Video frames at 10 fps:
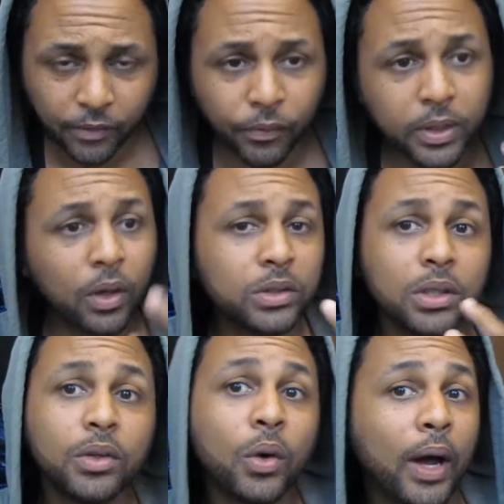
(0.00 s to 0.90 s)
for those
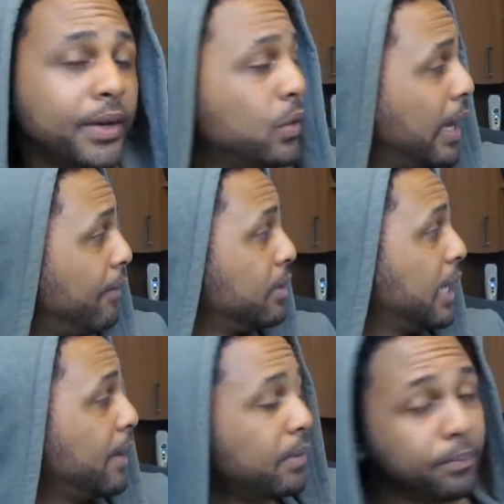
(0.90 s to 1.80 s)
who don't know, I do have a
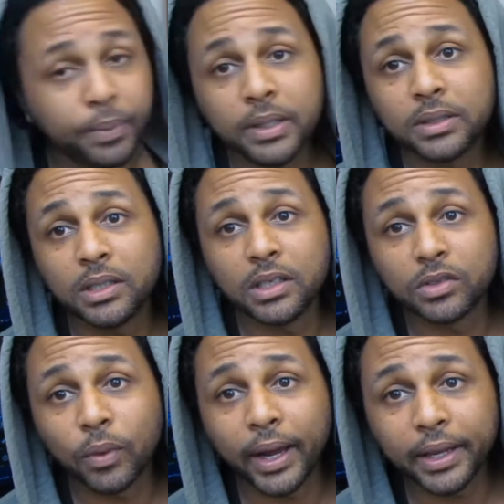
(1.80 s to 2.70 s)
gaming PC
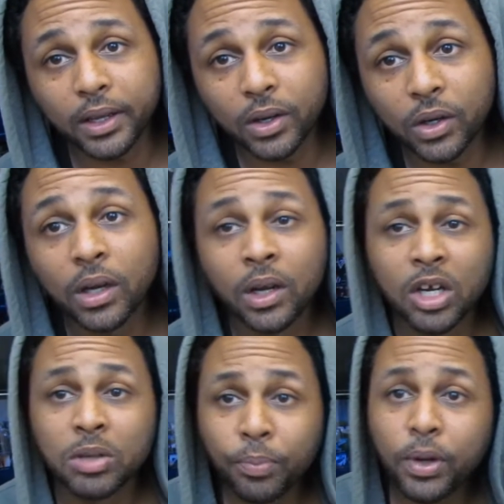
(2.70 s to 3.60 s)
that's right here,
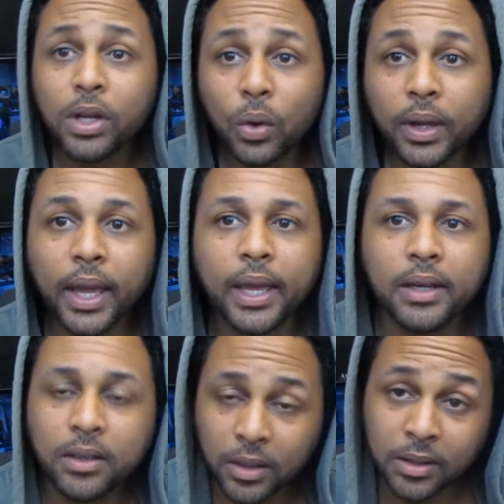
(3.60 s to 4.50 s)
pretty
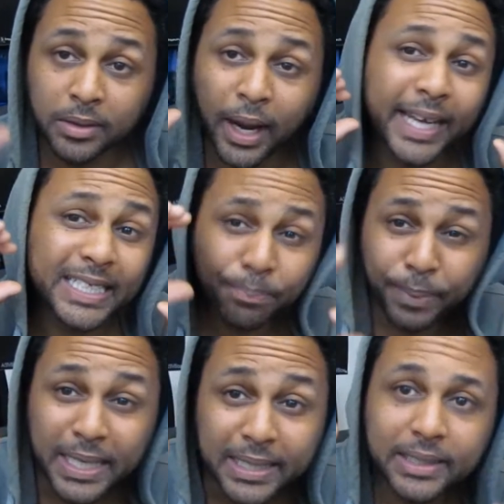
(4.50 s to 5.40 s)
okay. Not as
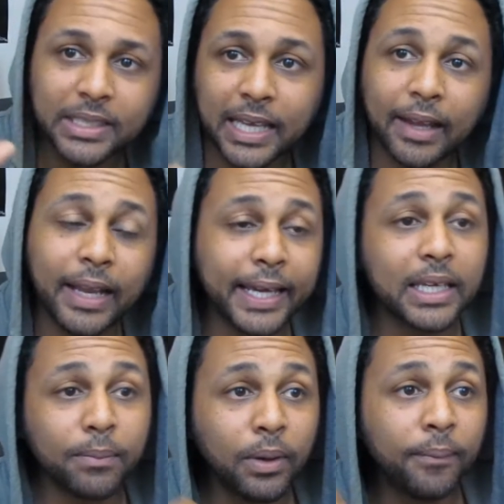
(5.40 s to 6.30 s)
beast as I like
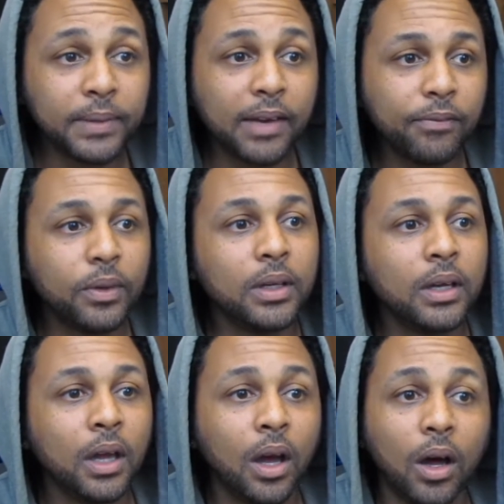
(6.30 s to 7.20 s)
it, but I'm definitely
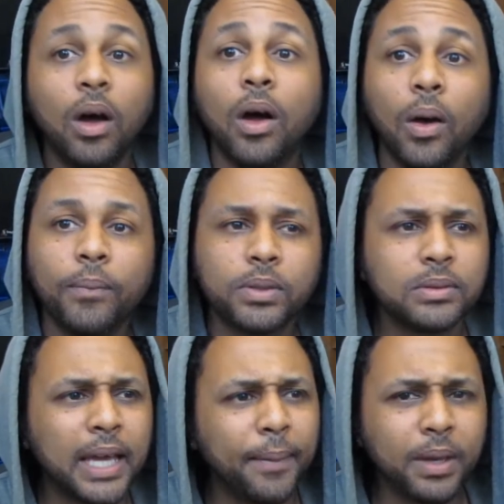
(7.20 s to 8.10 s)
um,
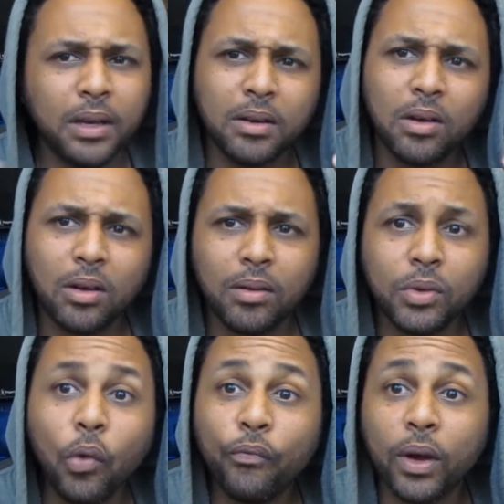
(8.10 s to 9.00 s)
sometime in uh,
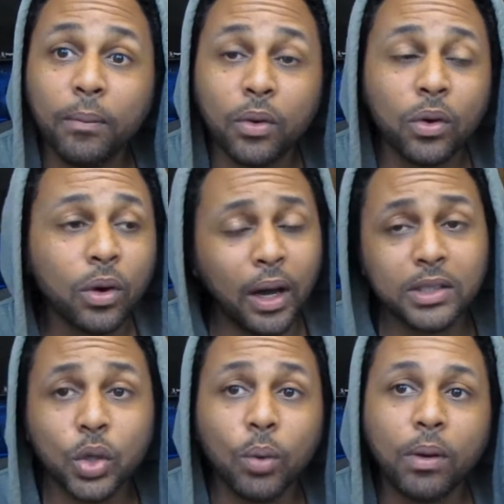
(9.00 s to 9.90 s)
November,
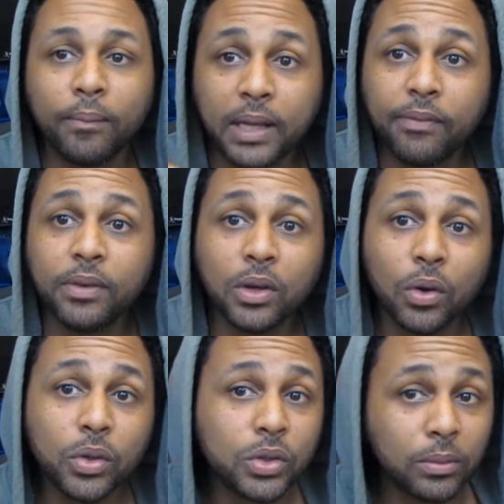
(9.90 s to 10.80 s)
October, I'm definitely
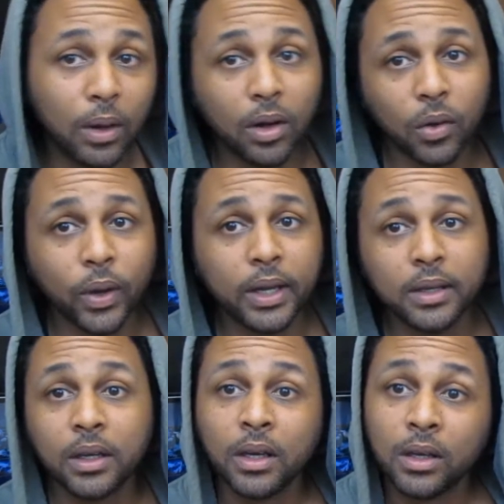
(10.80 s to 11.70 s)
gonna do some
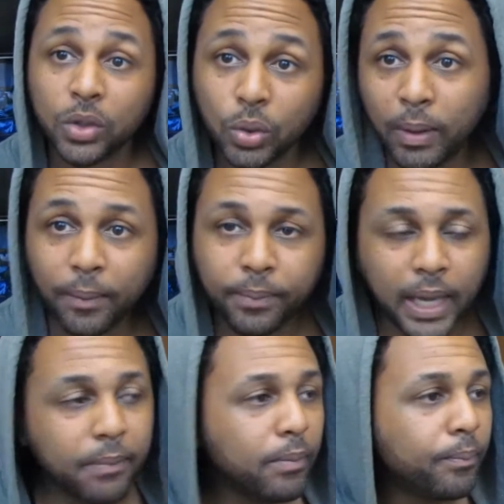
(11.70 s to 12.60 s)
upgrading to my
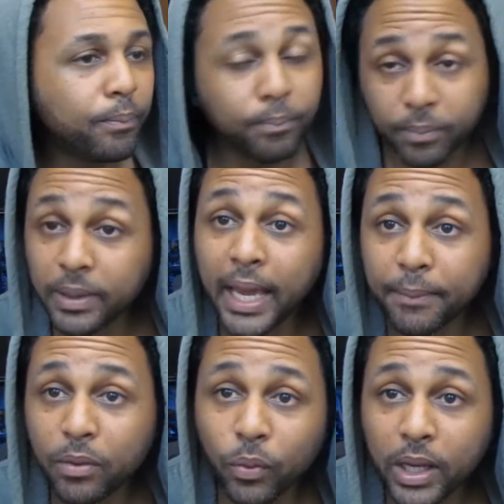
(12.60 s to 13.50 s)
gaming
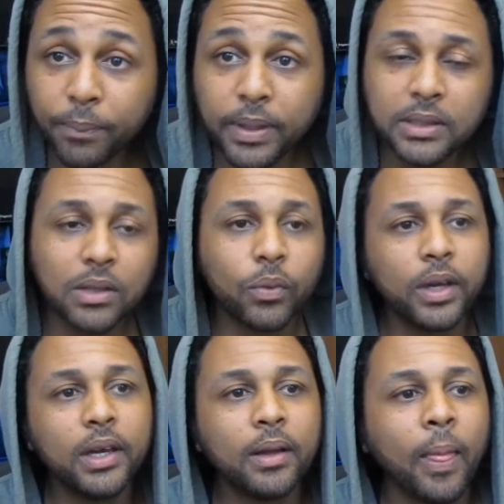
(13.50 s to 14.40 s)
gaming rig, PC
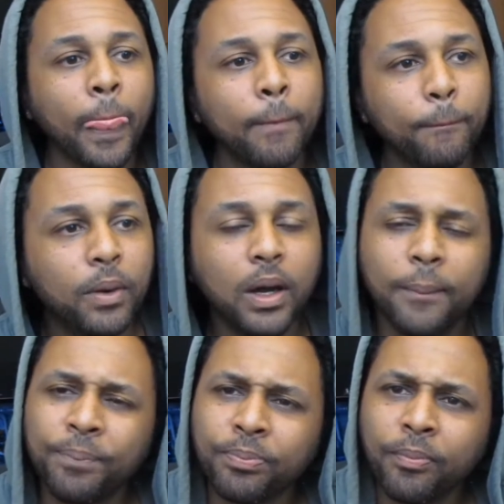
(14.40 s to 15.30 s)
rig. But